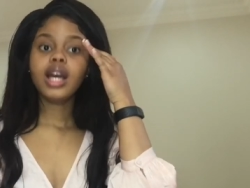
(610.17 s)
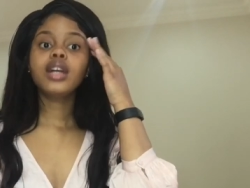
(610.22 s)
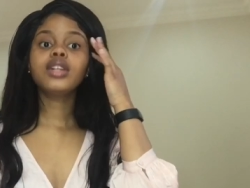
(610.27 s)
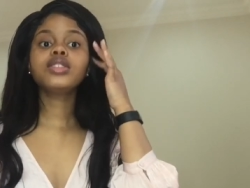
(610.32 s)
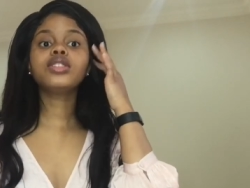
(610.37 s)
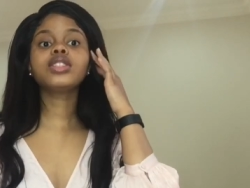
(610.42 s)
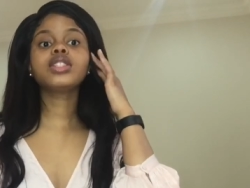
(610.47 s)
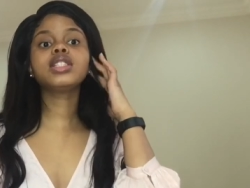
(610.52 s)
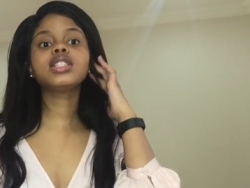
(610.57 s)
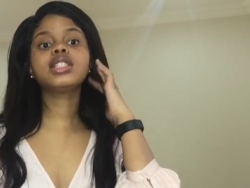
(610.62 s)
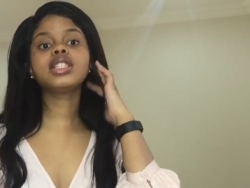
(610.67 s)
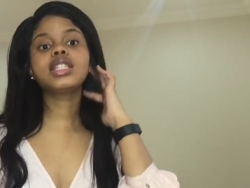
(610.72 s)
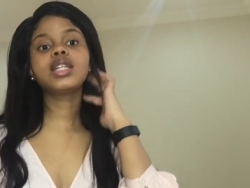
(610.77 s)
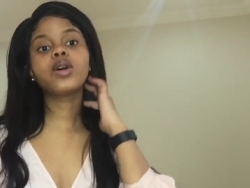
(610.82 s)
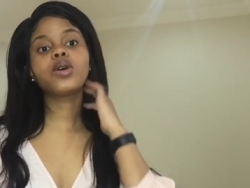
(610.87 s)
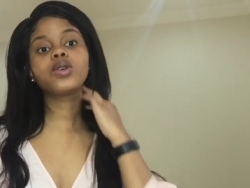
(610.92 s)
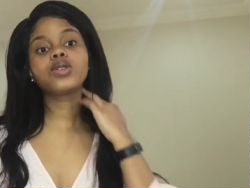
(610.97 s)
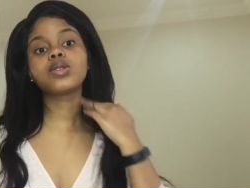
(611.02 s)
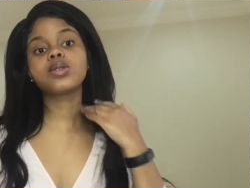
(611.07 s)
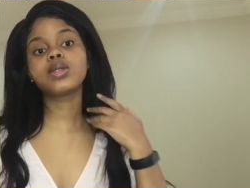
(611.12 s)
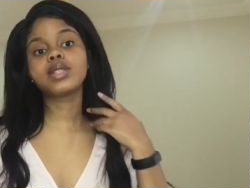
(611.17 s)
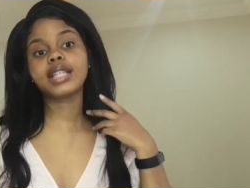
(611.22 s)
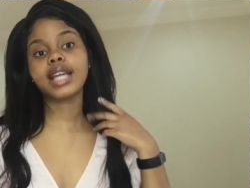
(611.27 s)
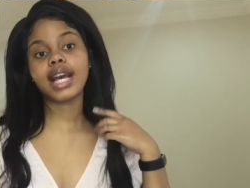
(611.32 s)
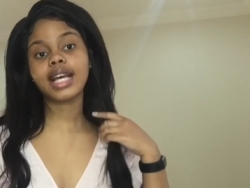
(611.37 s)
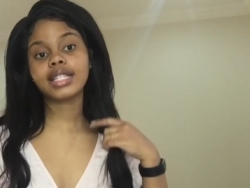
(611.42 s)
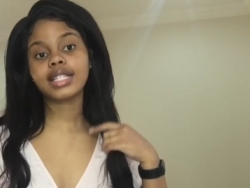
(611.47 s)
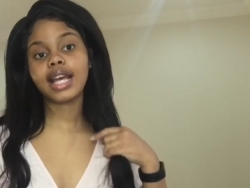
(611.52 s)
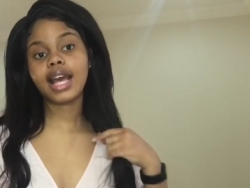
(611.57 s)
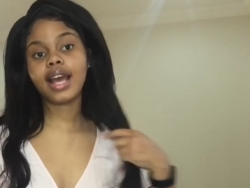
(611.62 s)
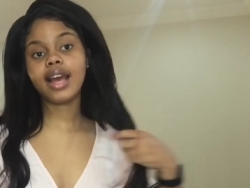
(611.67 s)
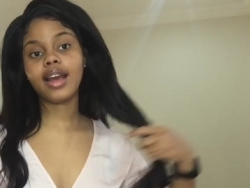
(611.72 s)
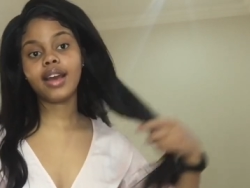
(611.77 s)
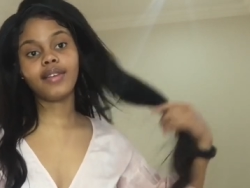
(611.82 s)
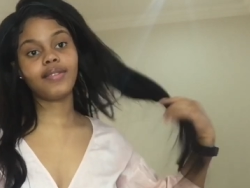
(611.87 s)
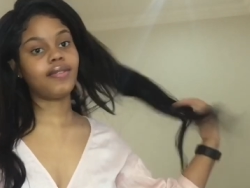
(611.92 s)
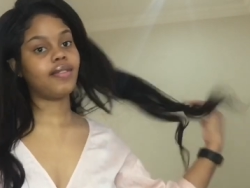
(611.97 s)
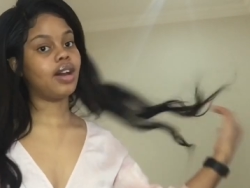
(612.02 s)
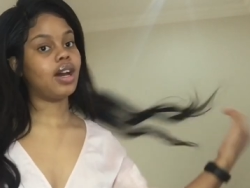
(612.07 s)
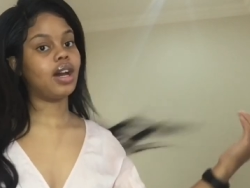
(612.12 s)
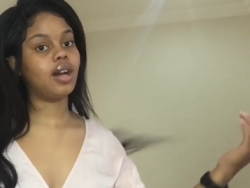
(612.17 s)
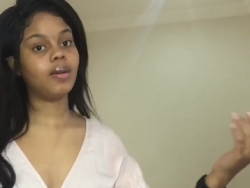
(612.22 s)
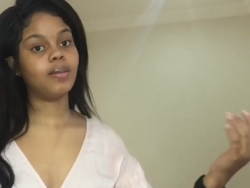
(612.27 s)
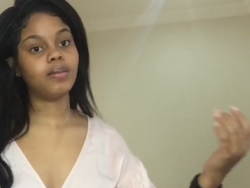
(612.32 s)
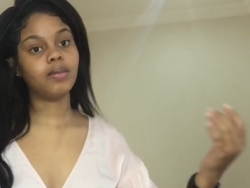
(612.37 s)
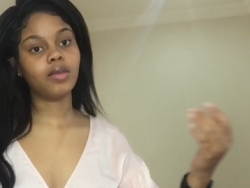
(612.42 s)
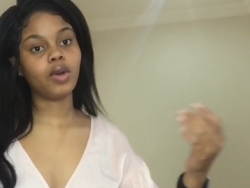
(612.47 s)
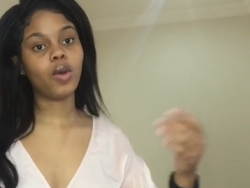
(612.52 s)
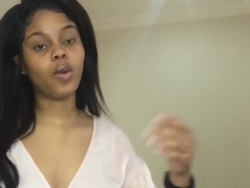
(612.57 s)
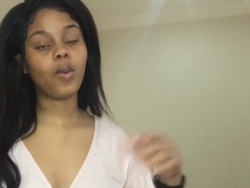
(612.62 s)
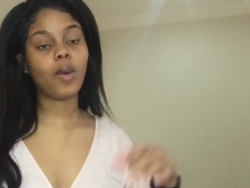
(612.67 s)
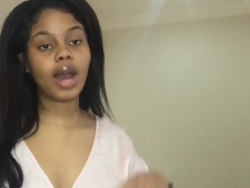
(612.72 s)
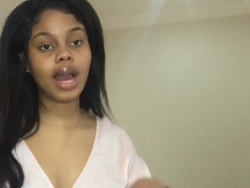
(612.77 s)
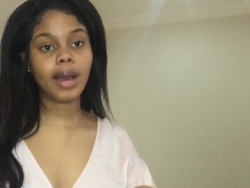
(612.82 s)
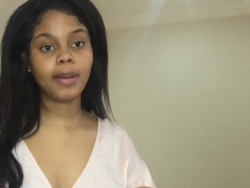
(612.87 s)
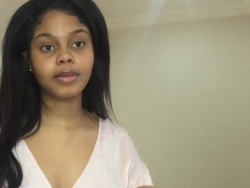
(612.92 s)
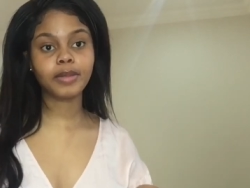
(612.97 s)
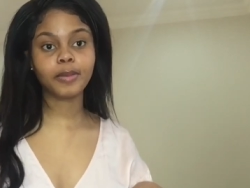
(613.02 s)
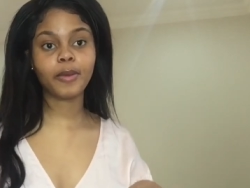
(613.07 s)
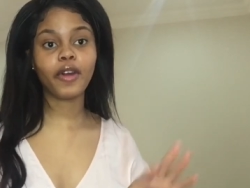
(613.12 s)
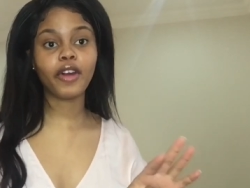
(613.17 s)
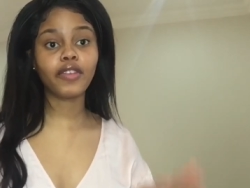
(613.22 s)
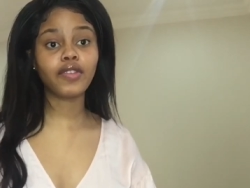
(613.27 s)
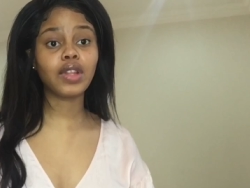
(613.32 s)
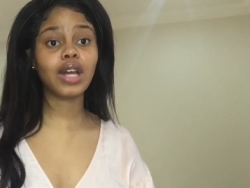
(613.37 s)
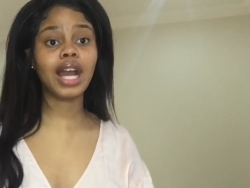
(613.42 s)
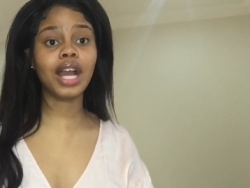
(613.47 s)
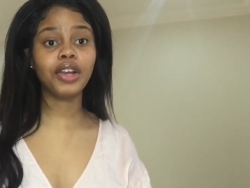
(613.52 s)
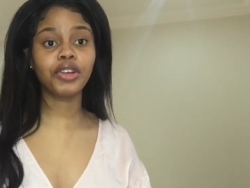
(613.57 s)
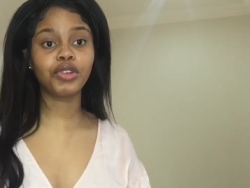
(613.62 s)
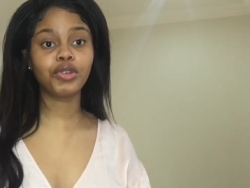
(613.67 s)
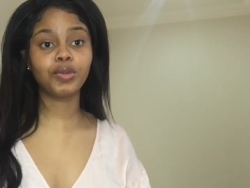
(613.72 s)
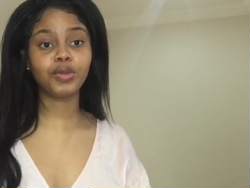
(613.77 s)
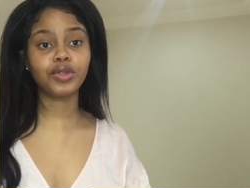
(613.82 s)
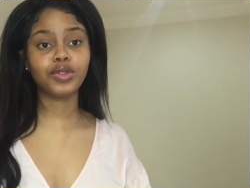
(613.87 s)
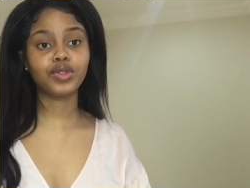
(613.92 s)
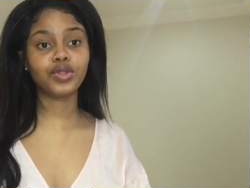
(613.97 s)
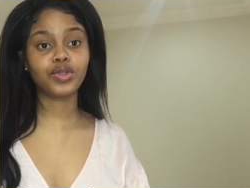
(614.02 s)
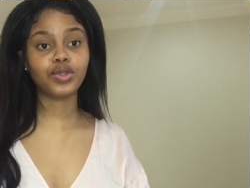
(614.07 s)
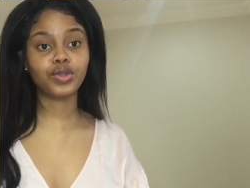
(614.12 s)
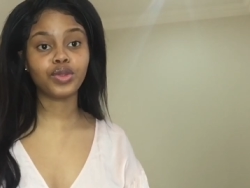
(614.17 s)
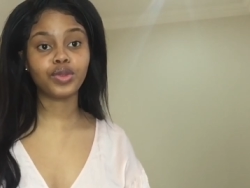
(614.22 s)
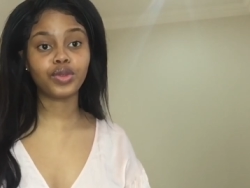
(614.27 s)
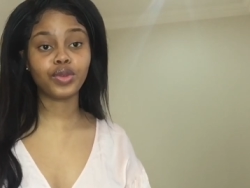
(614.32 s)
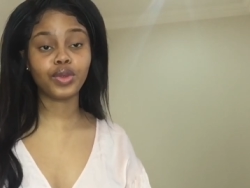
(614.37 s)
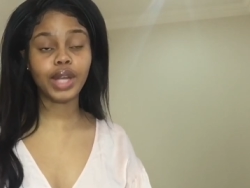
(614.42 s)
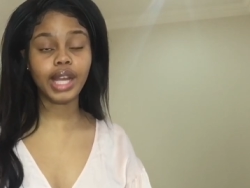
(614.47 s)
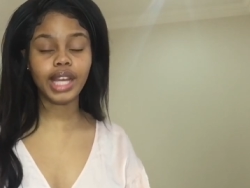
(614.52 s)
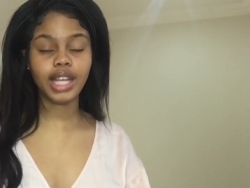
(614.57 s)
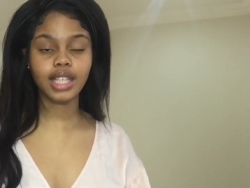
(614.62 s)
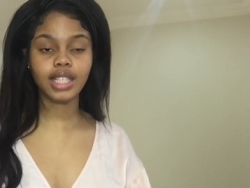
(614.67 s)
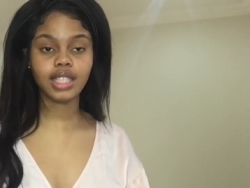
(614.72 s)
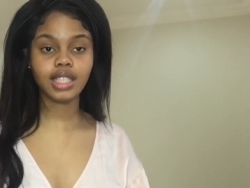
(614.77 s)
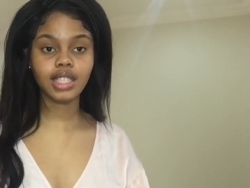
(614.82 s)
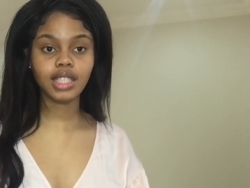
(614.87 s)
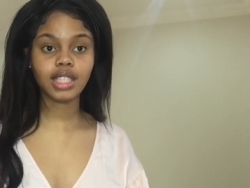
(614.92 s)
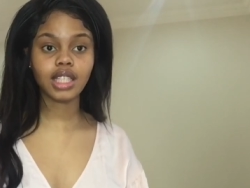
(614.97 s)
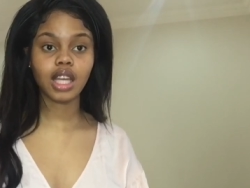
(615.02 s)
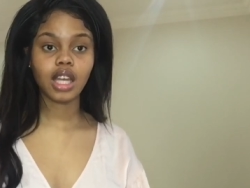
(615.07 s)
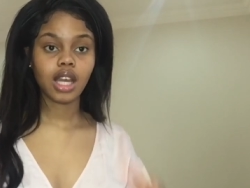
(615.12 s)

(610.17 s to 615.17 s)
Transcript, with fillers: Neutrogena also does have um, wipes, part of the Hydro Boost range.